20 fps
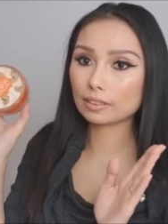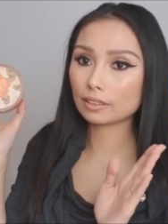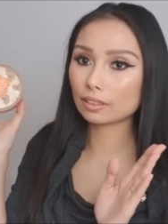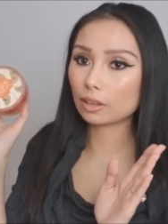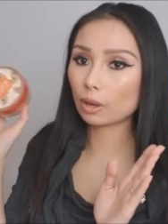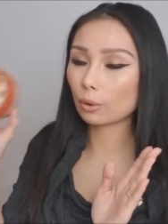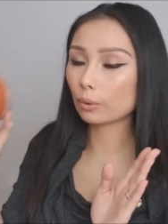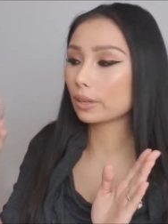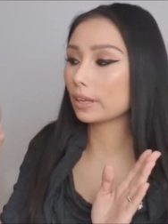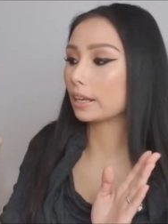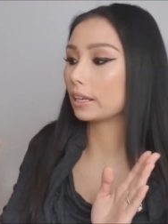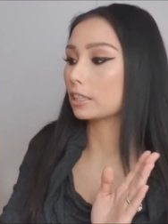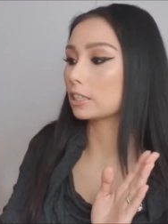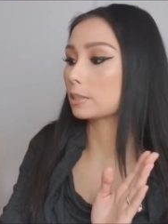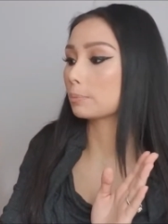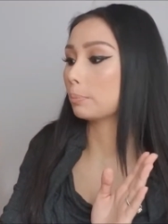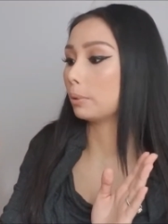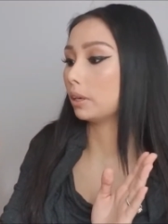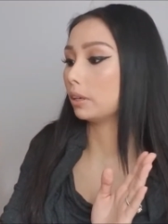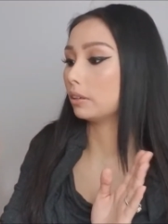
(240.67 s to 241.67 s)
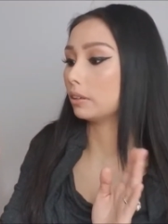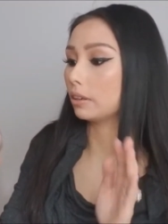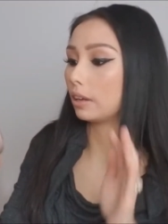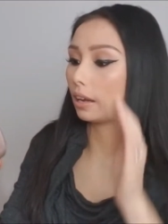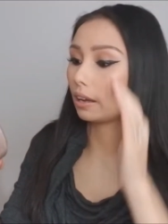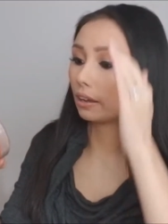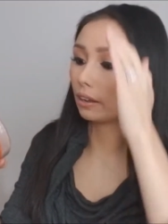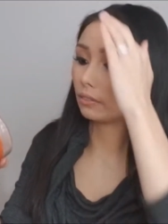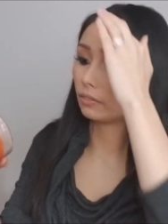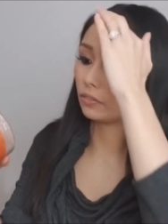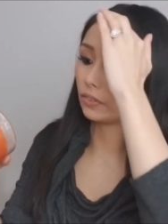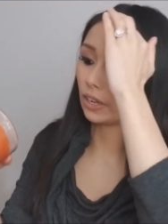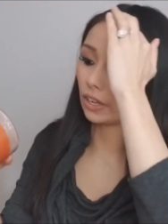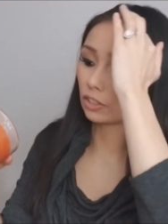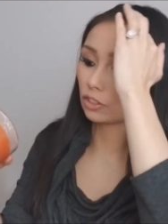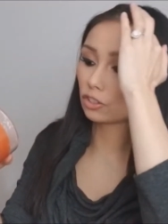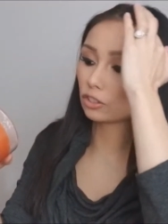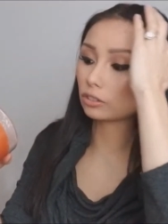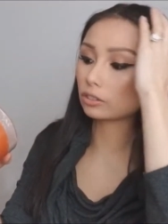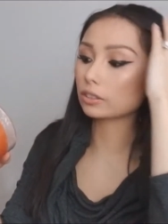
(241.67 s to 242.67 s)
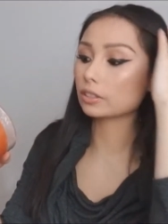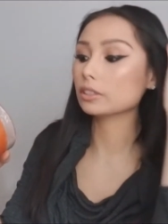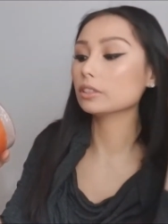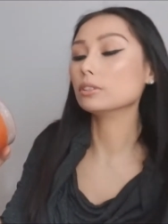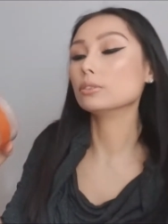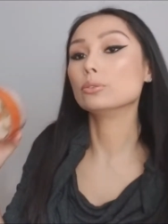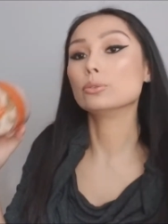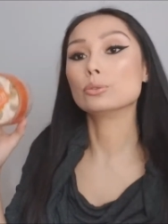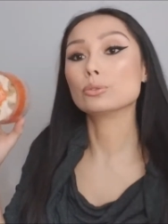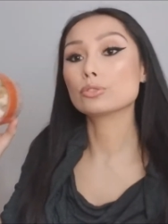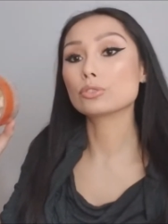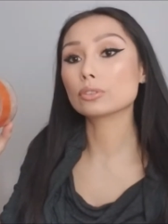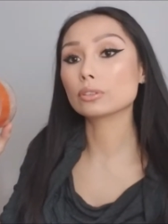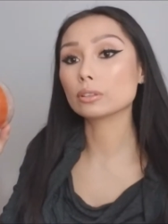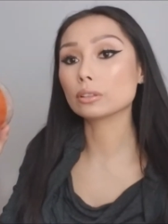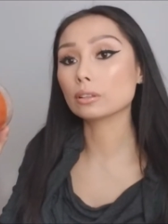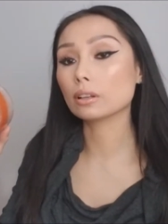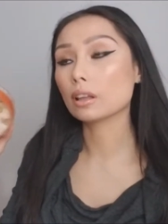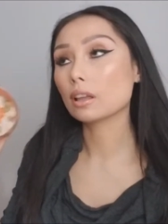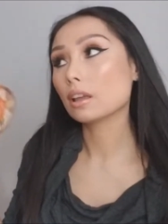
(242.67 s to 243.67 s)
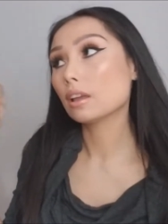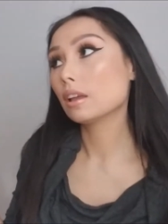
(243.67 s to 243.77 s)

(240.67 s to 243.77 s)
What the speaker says: Coty Airspun, I have naturally neutral.